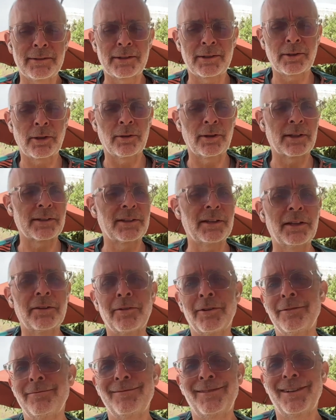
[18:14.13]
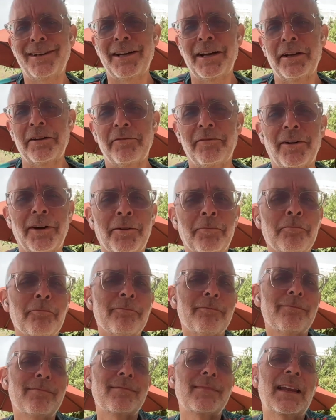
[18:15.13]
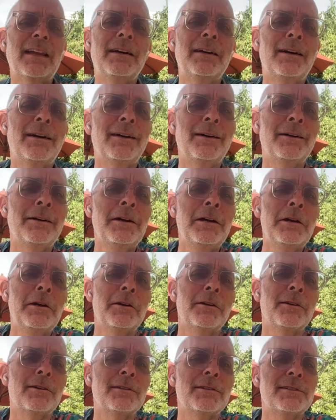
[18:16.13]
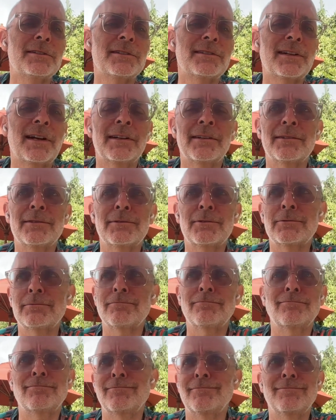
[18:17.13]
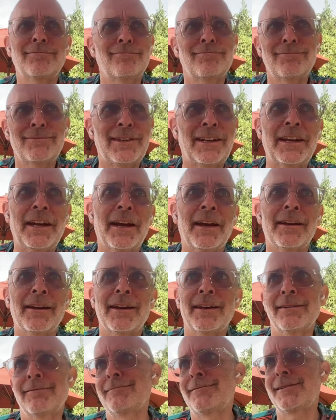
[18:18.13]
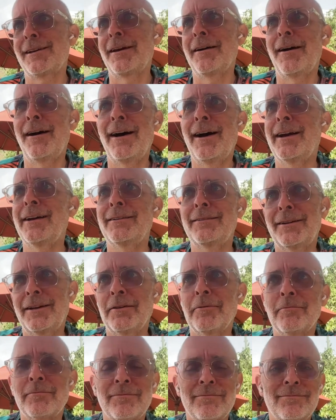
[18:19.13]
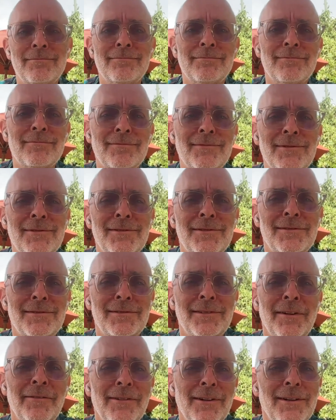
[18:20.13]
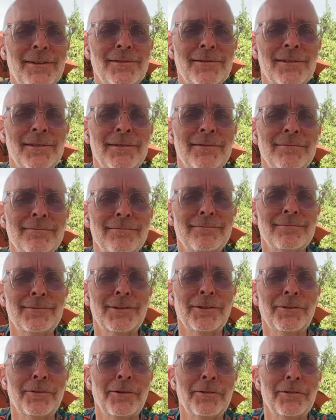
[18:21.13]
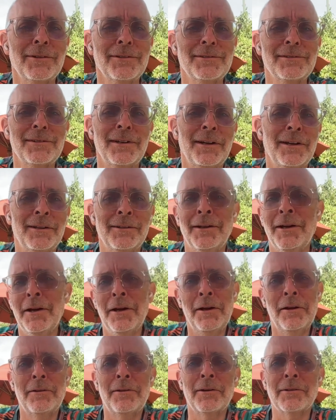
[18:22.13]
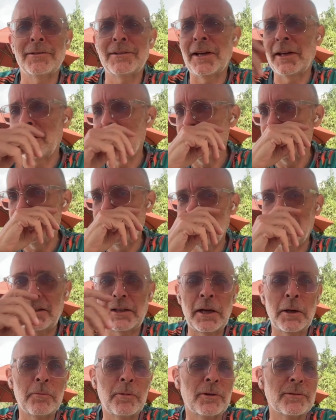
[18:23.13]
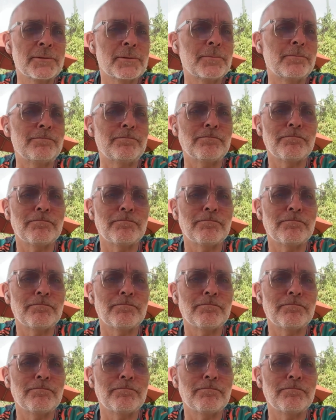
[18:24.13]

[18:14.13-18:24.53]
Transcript: collectivo. They're kind of fun. Uh, you just kind of get in, say hi, give them 700 colones, and they'll take you into Capos.